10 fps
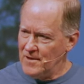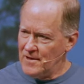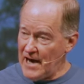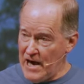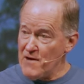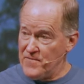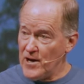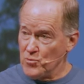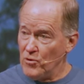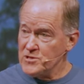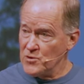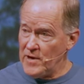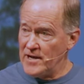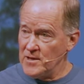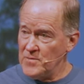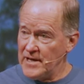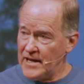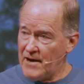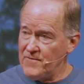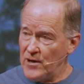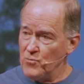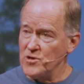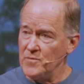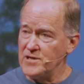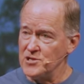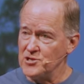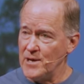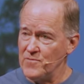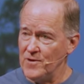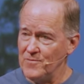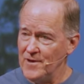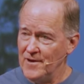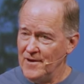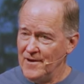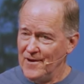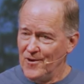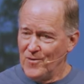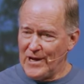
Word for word: I, I found words around it, but I found where the message came from. When I